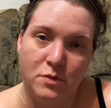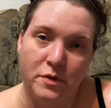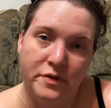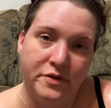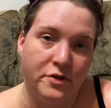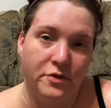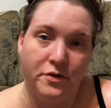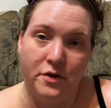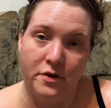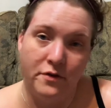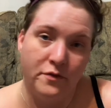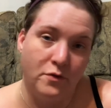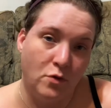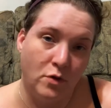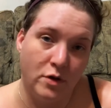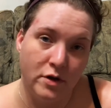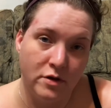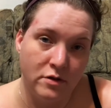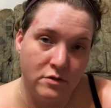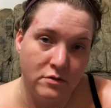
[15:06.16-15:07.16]
what they're there
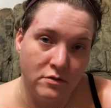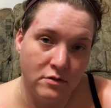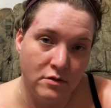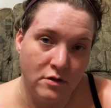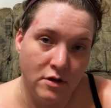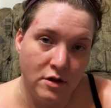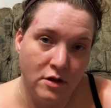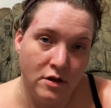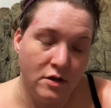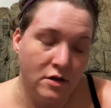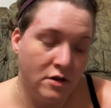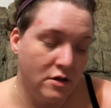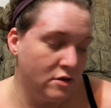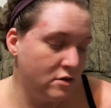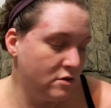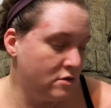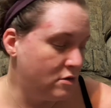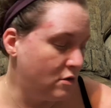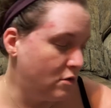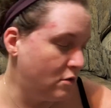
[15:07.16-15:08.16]
for.
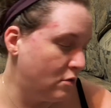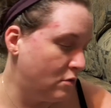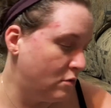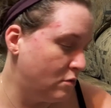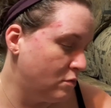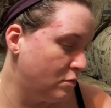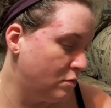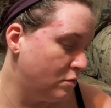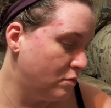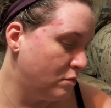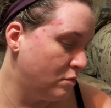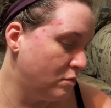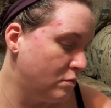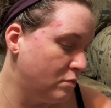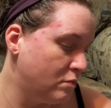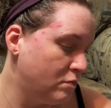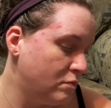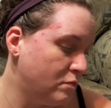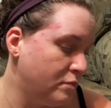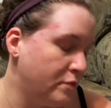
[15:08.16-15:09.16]
So
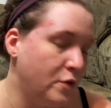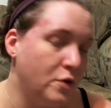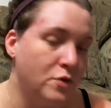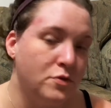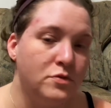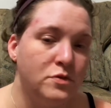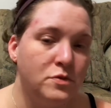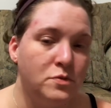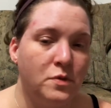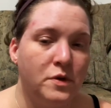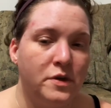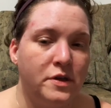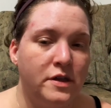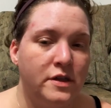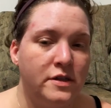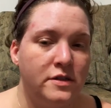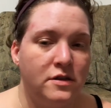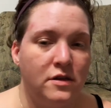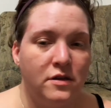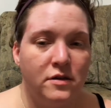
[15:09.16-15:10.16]
use
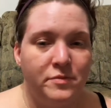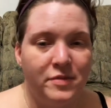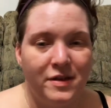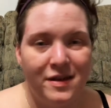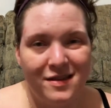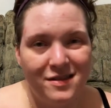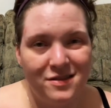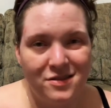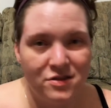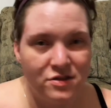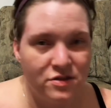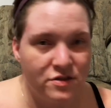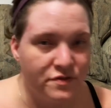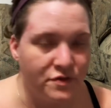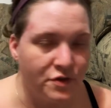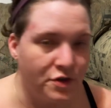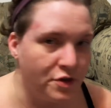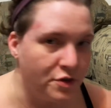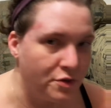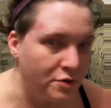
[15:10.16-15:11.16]
what is going to be easiest for